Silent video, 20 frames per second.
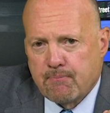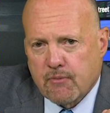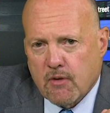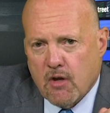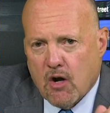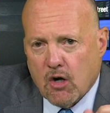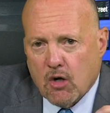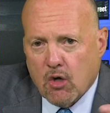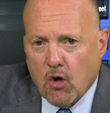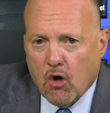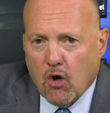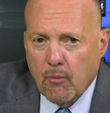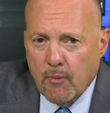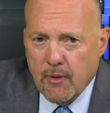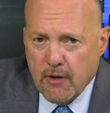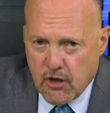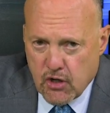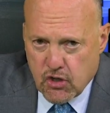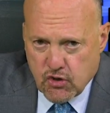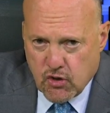Our goal
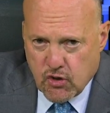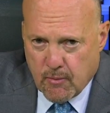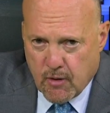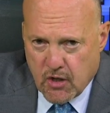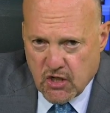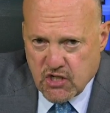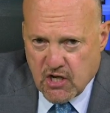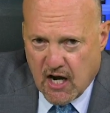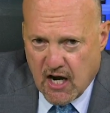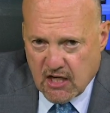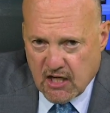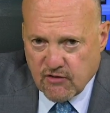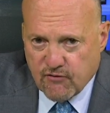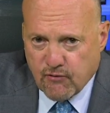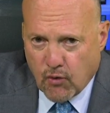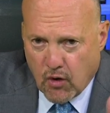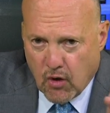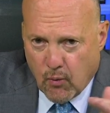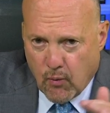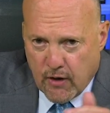been to trim our stocks if
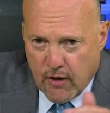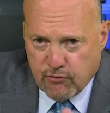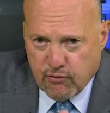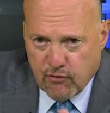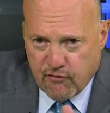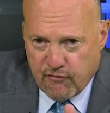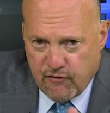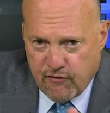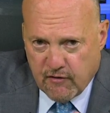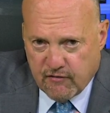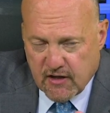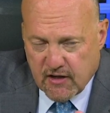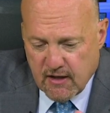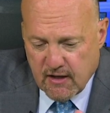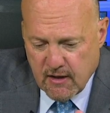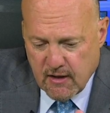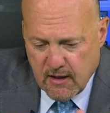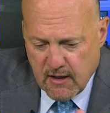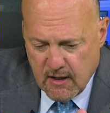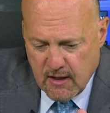oil went through
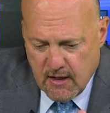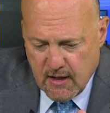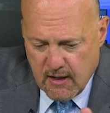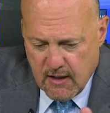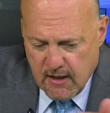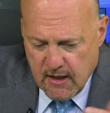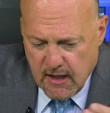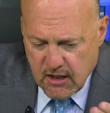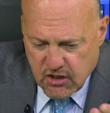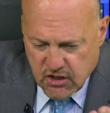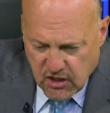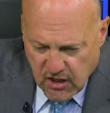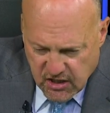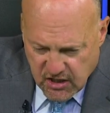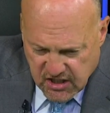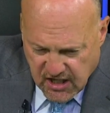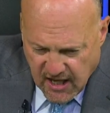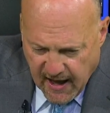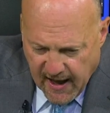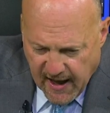50. It
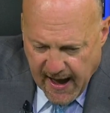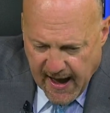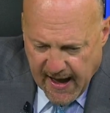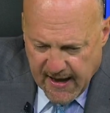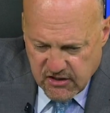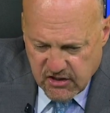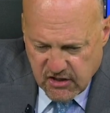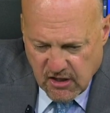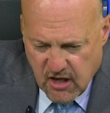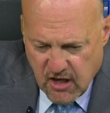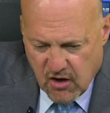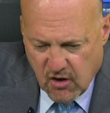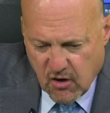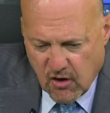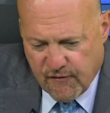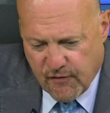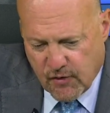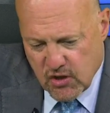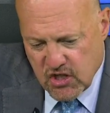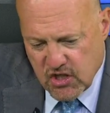just has. I don't know
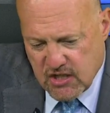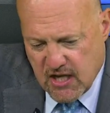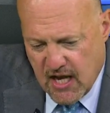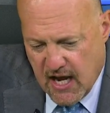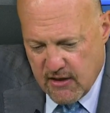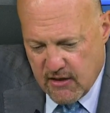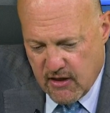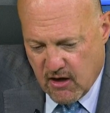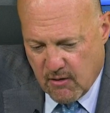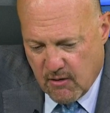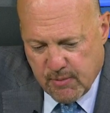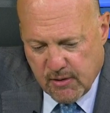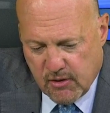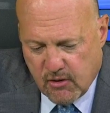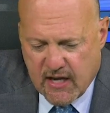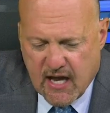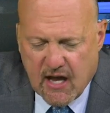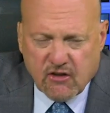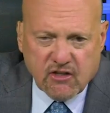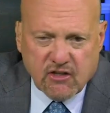if it'll stay there, but
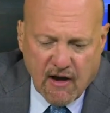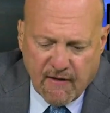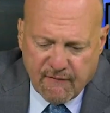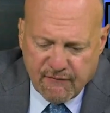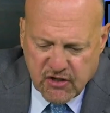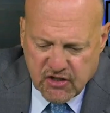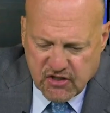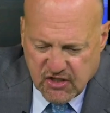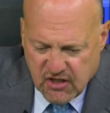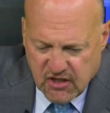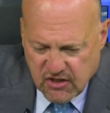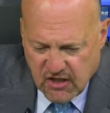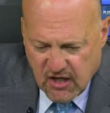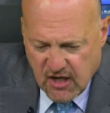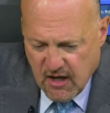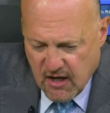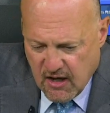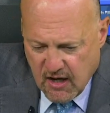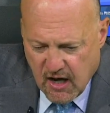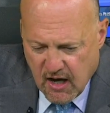look how tough this is.
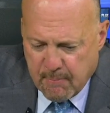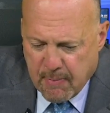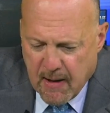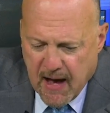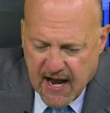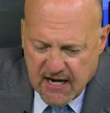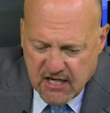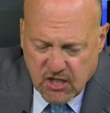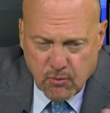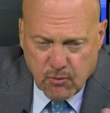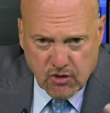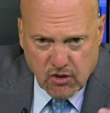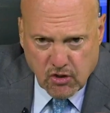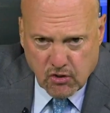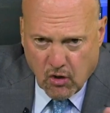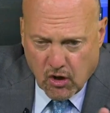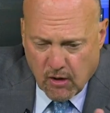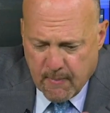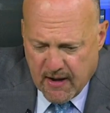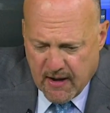Apache, which we'll
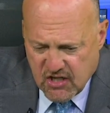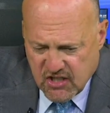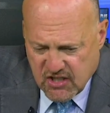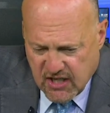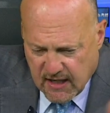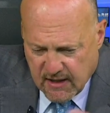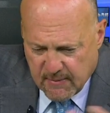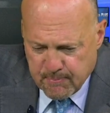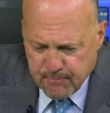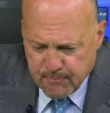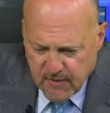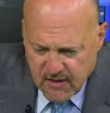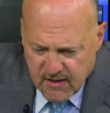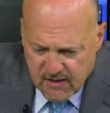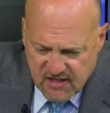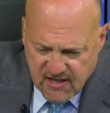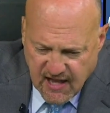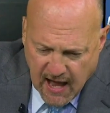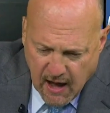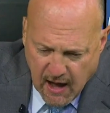talk about in a second,
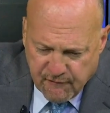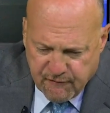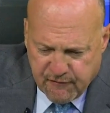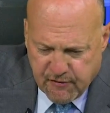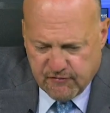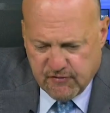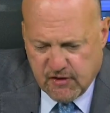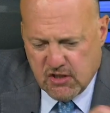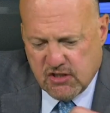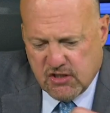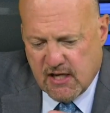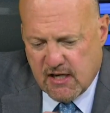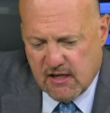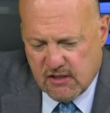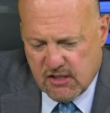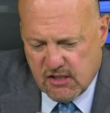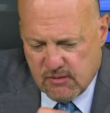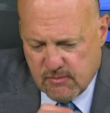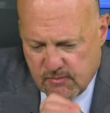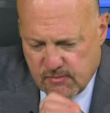it's down 50
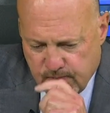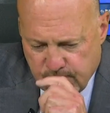cents.